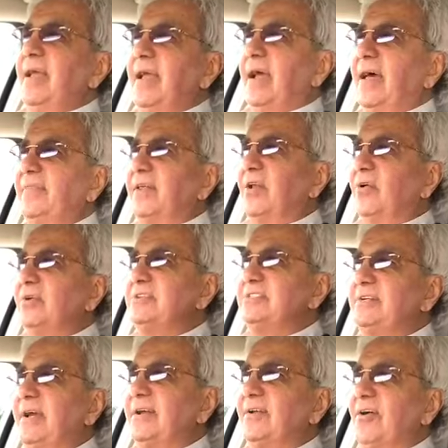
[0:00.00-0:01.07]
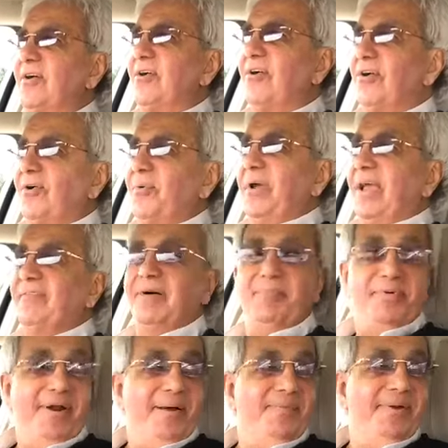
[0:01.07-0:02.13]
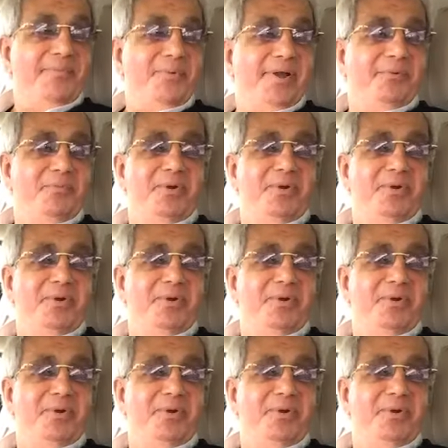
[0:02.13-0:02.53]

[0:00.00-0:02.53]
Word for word: And the Lord said, uh oh, we have a problem.